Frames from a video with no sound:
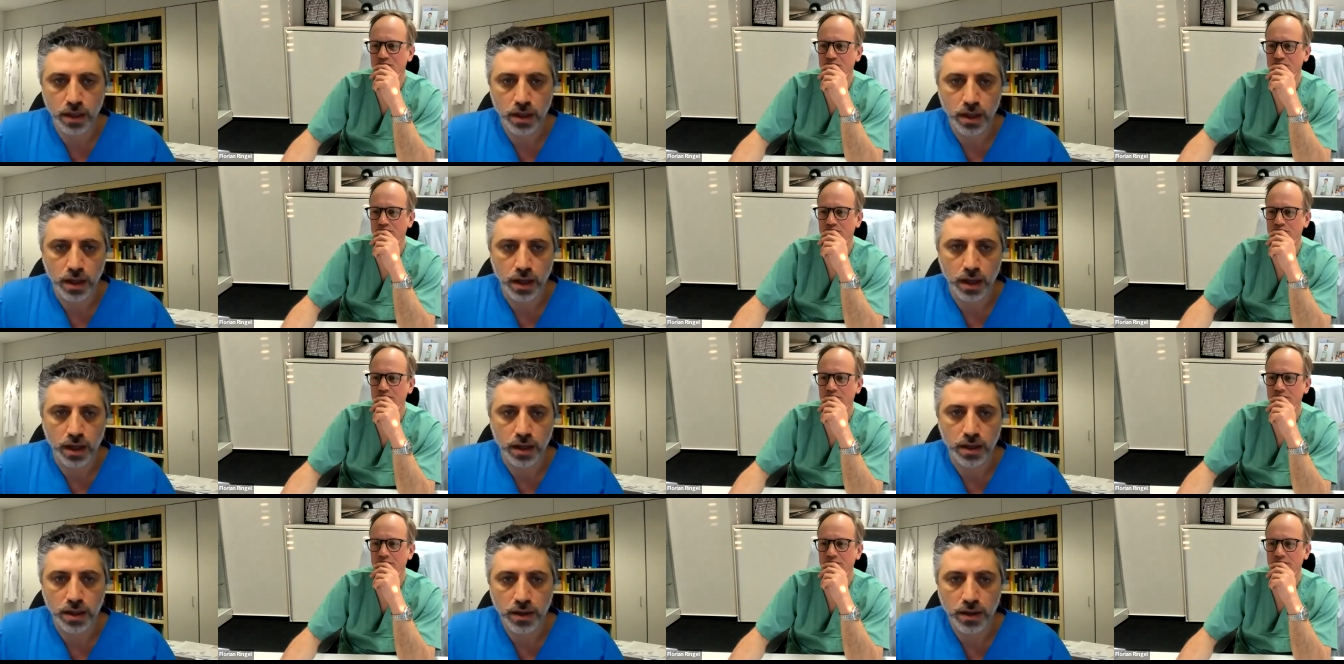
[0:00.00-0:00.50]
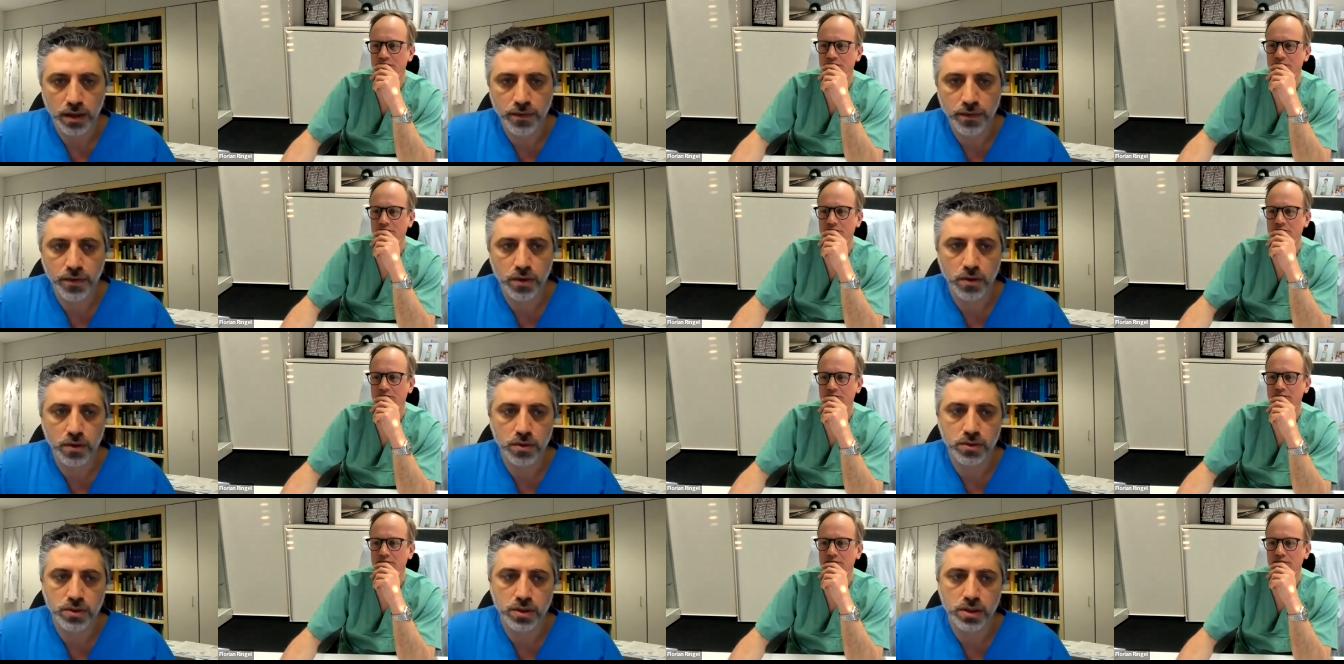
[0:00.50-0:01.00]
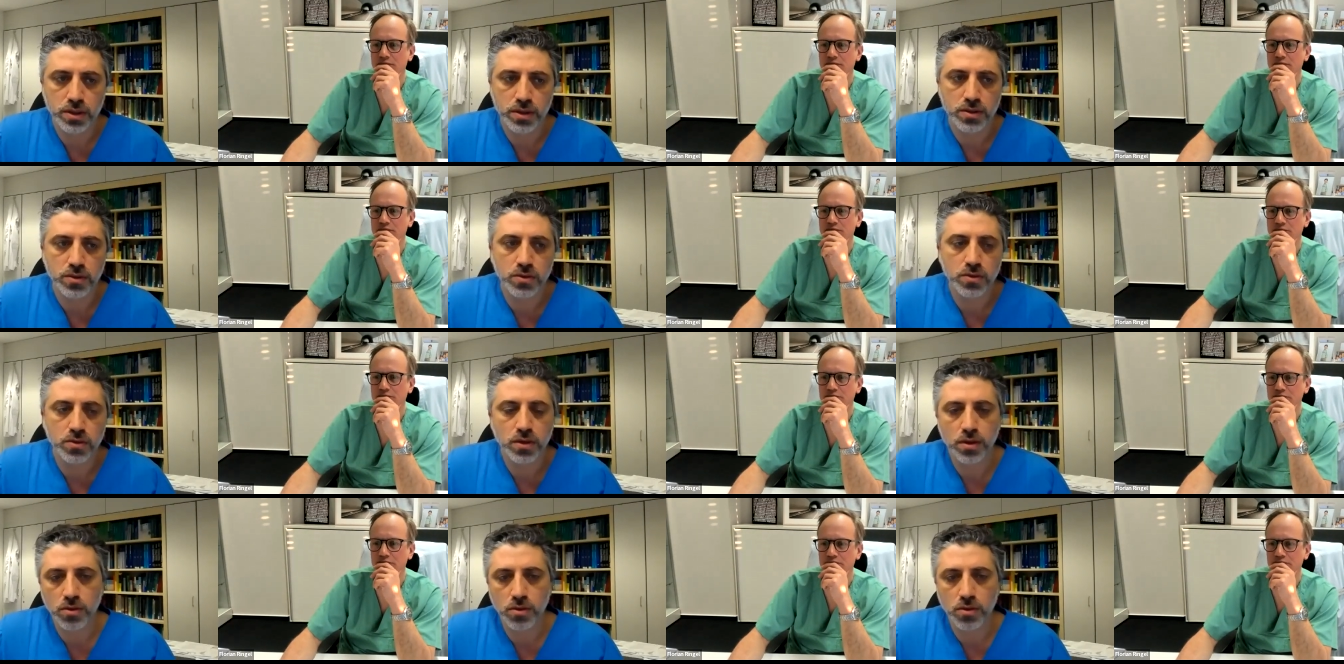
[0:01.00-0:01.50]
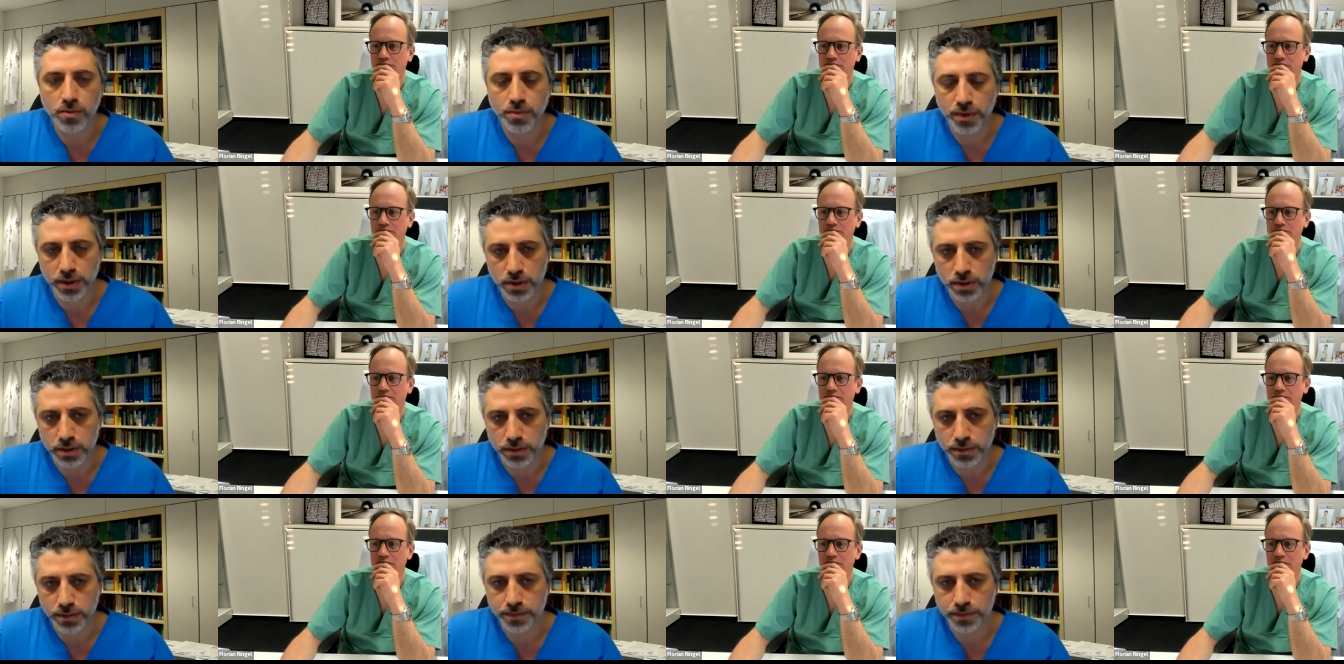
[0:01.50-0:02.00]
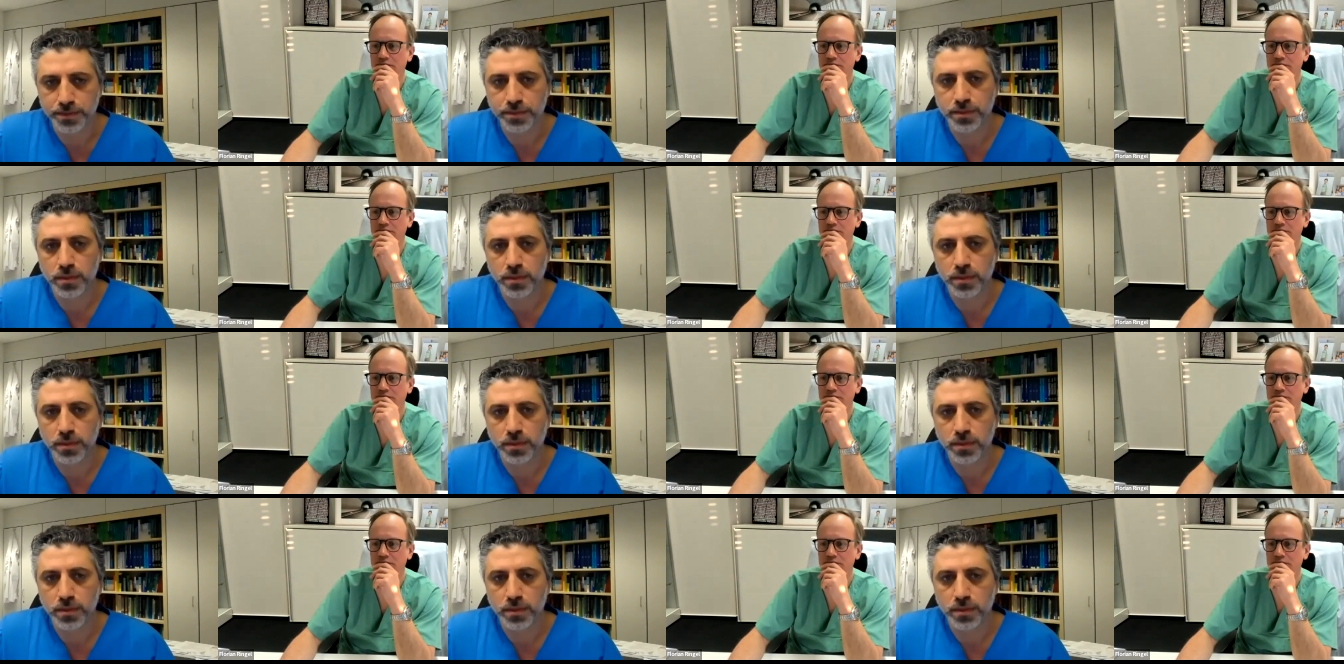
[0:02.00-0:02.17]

Speaker 1: And if so, just do decompression